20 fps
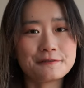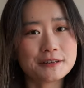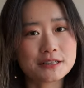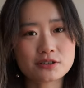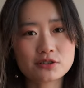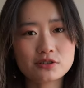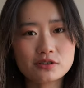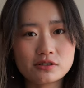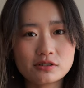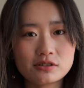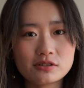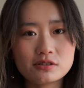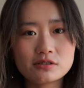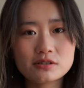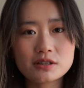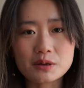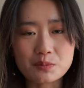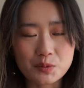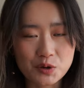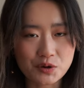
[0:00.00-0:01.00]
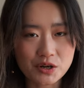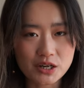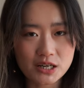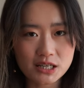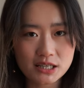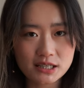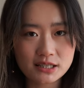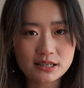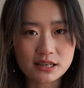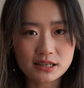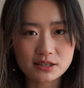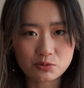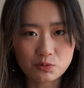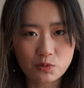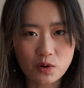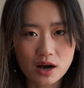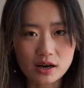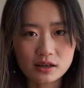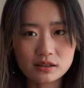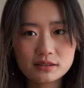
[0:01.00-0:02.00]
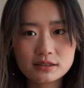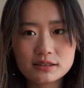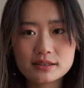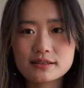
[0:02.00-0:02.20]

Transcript: physical communities as well,